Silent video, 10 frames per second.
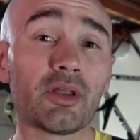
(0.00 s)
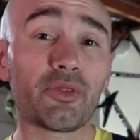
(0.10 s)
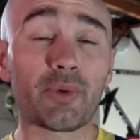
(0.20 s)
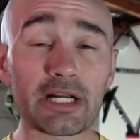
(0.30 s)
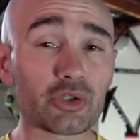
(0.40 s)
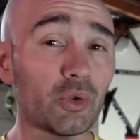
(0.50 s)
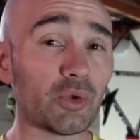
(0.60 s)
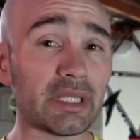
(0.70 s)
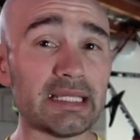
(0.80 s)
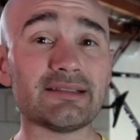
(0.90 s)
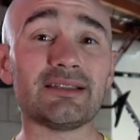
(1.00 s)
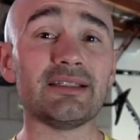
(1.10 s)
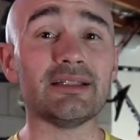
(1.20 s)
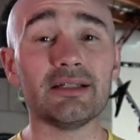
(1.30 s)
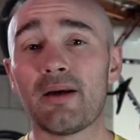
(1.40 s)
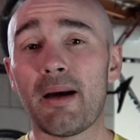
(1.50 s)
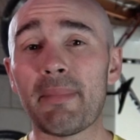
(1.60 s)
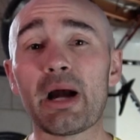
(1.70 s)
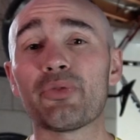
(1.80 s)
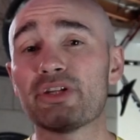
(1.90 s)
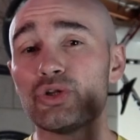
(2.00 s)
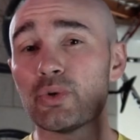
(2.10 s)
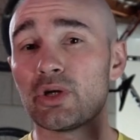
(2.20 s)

Threshold is the amount that you